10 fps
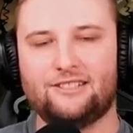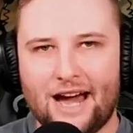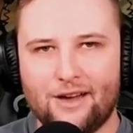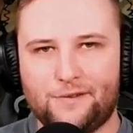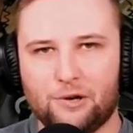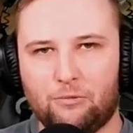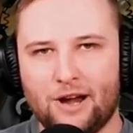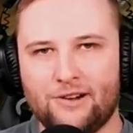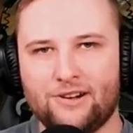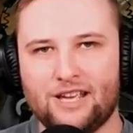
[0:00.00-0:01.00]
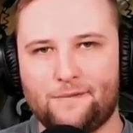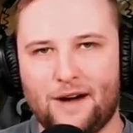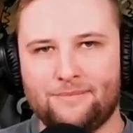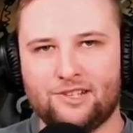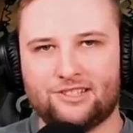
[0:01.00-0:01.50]
Now, if you're wondering if
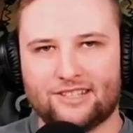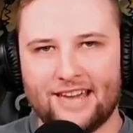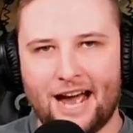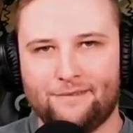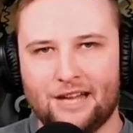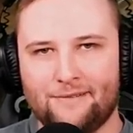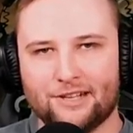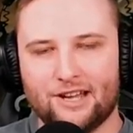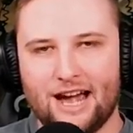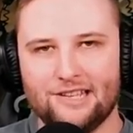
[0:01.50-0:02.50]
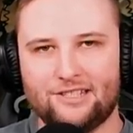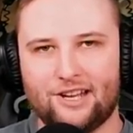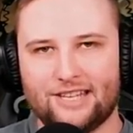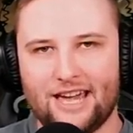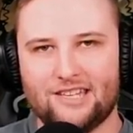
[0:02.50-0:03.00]
I'm just a cav lover, guys,
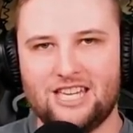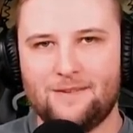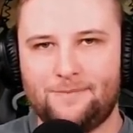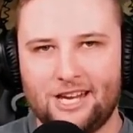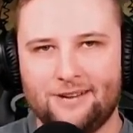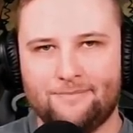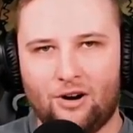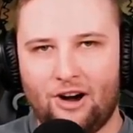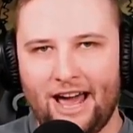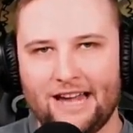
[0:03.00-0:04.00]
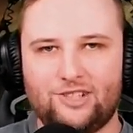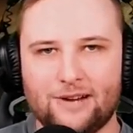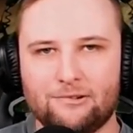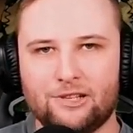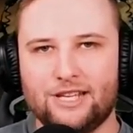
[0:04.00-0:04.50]
okay, keep in mind,
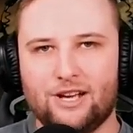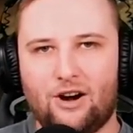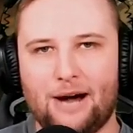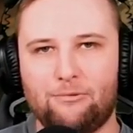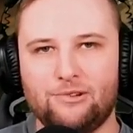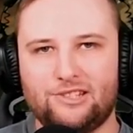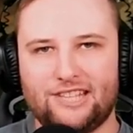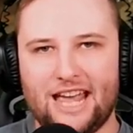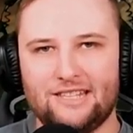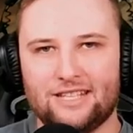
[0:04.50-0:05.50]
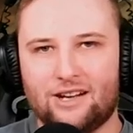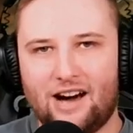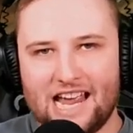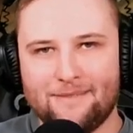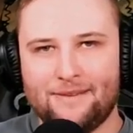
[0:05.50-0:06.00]
generally, I would say that
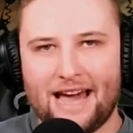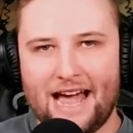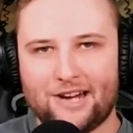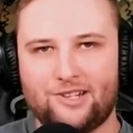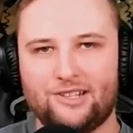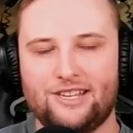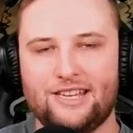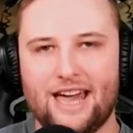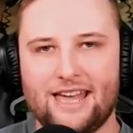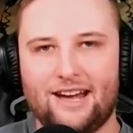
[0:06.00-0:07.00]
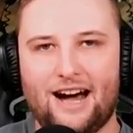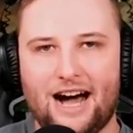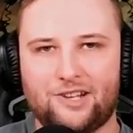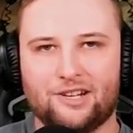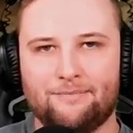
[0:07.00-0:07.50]
I am actually an
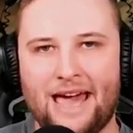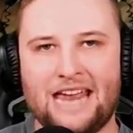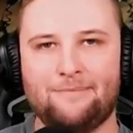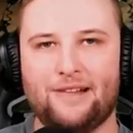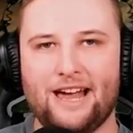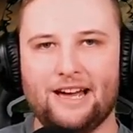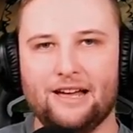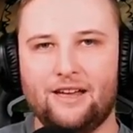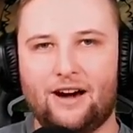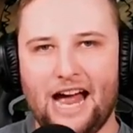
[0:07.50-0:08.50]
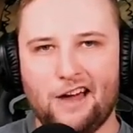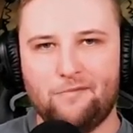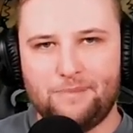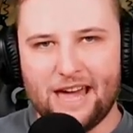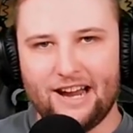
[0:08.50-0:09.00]
archer main player. I
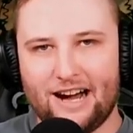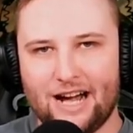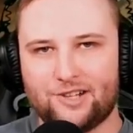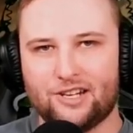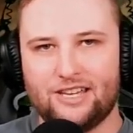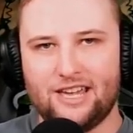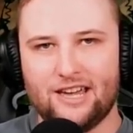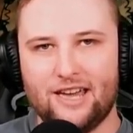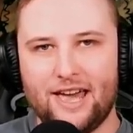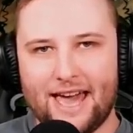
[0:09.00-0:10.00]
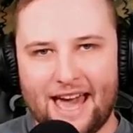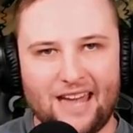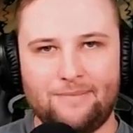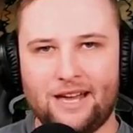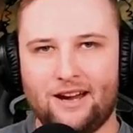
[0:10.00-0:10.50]
have better archer gear
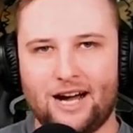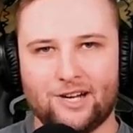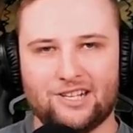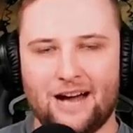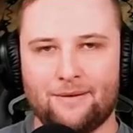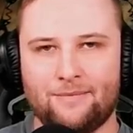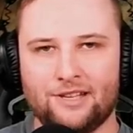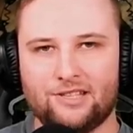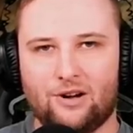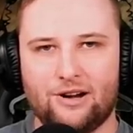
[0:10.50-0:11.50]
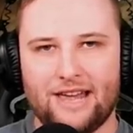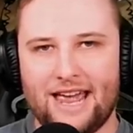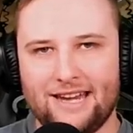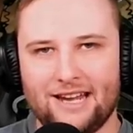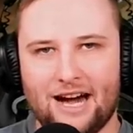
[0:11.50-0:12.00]
and better archer armaments on
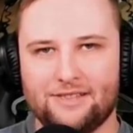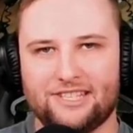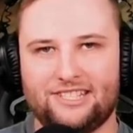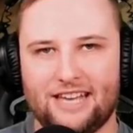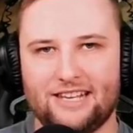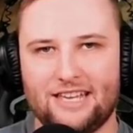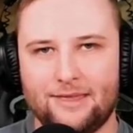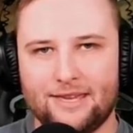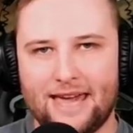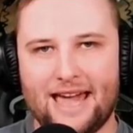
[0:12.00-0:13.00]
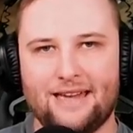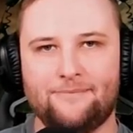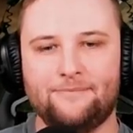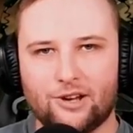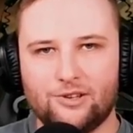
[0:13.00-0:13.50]
any other set in the
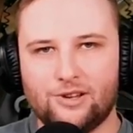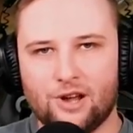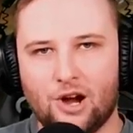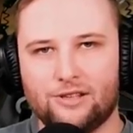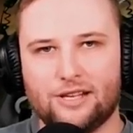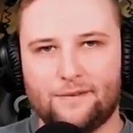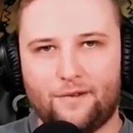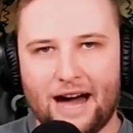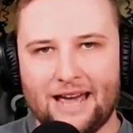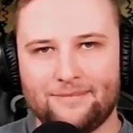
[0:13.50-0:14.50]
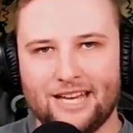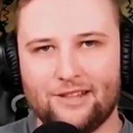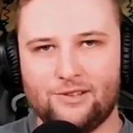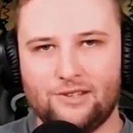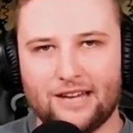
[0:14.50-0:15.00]
game. So you know that if I am
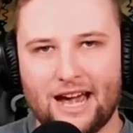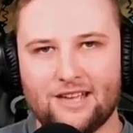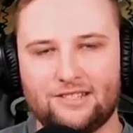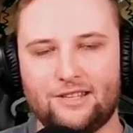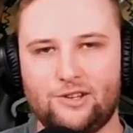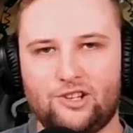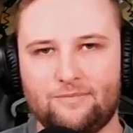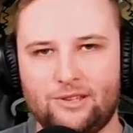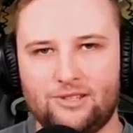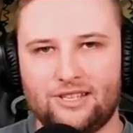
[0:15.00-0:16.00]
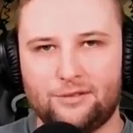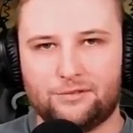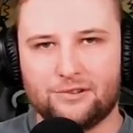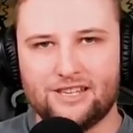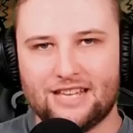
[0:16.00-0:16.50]
telling you guys that you should be using
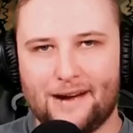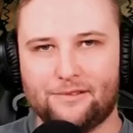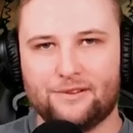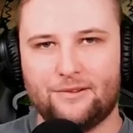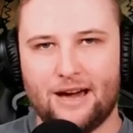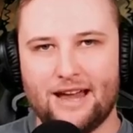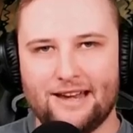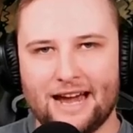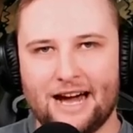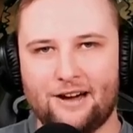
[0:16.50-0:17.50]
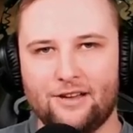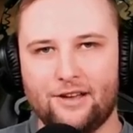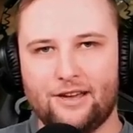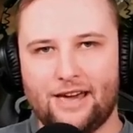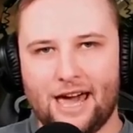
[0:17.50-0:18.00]
3 cavalry right now,
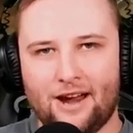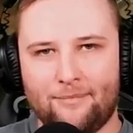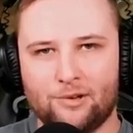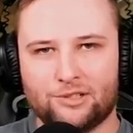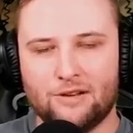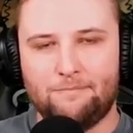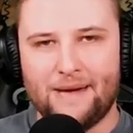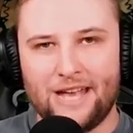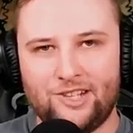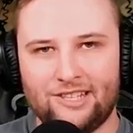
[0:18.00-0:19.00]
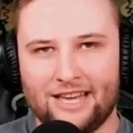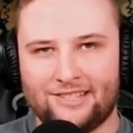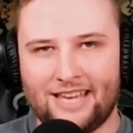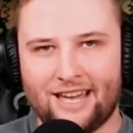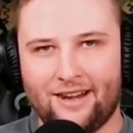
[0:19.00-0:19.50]
and I'm also benching that
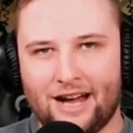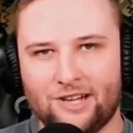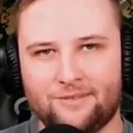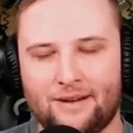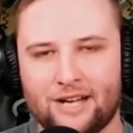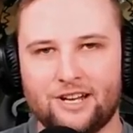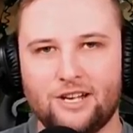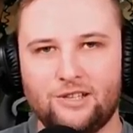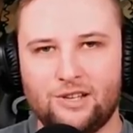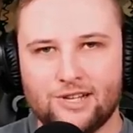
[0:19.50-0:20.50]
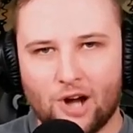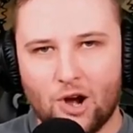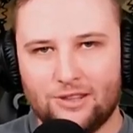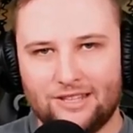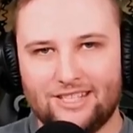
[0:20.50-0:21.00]
2nd archer march, you
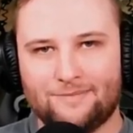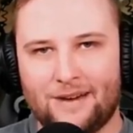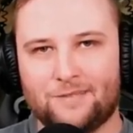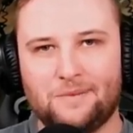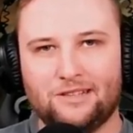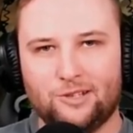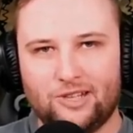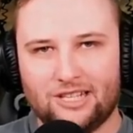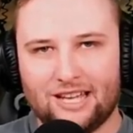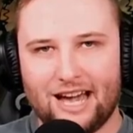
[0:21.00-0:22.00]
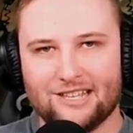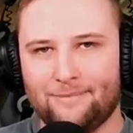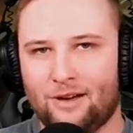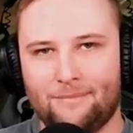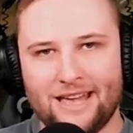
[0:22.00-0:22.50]
know that this must be legit, guys.
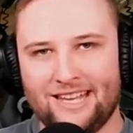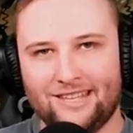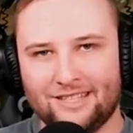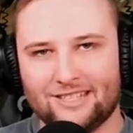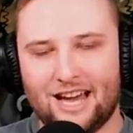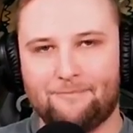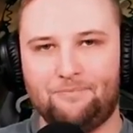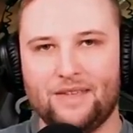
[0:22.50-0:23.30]
I'm not making this up.